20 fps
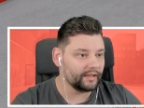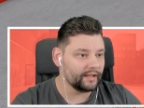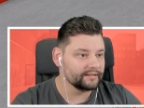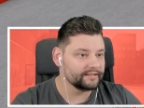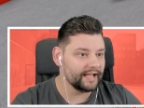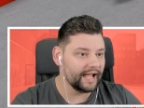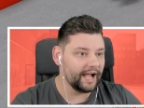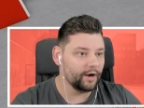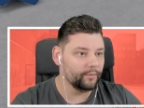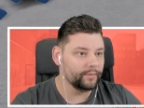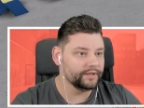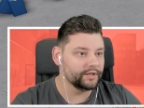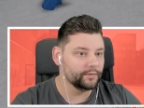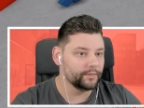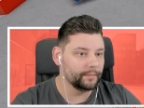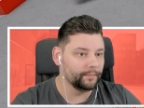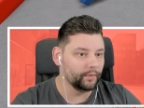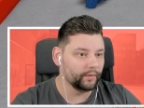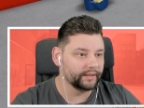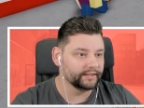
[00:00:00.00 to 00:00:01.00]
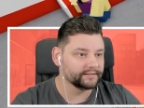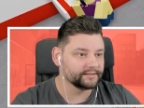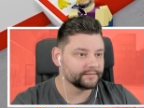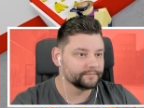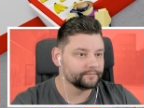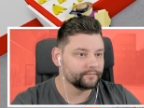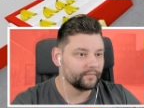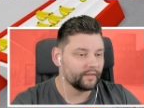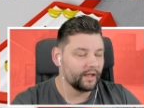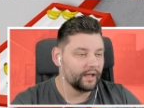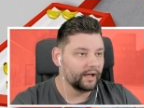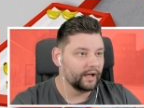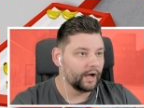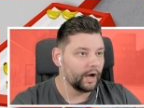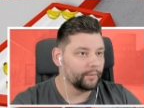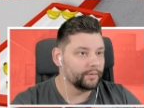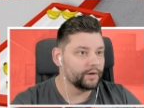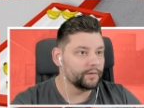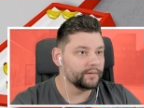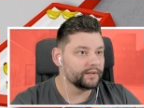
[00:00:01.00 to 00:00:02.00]
So how are we doing, boys?
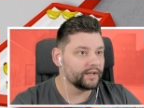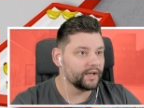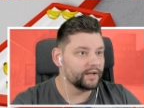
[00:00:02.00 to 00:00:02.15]
Are we doing